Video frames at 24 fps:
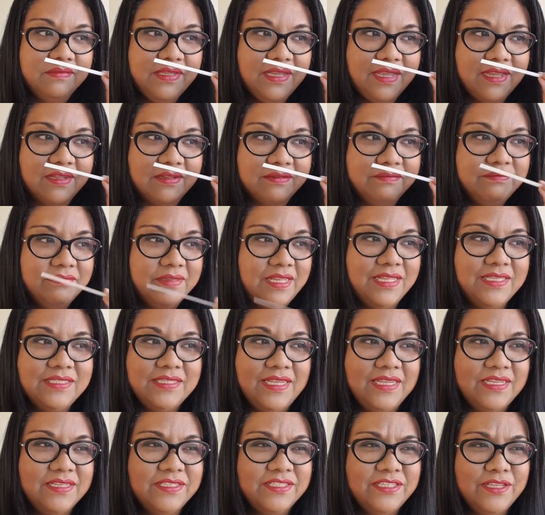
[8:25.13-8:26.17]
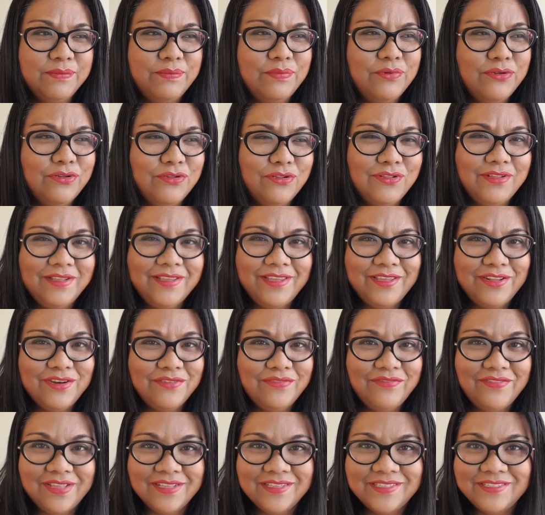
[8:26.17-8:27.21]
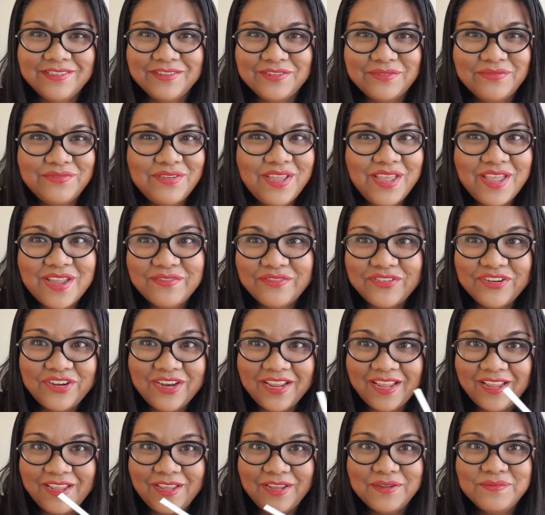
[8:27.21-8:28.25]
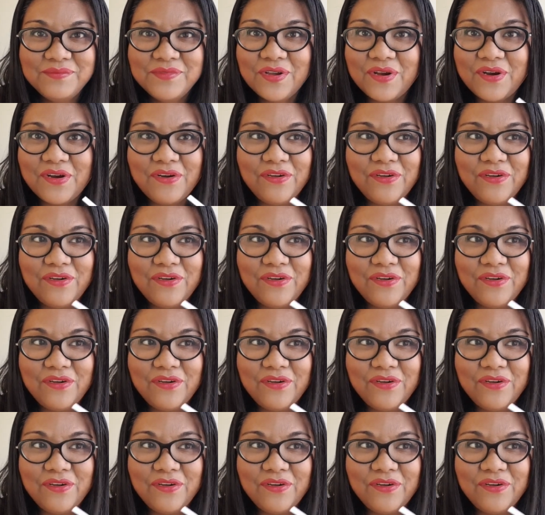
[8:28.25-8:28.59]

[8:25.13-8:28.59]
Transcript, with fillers: yeah, it's a simple, inoffensive, everyday,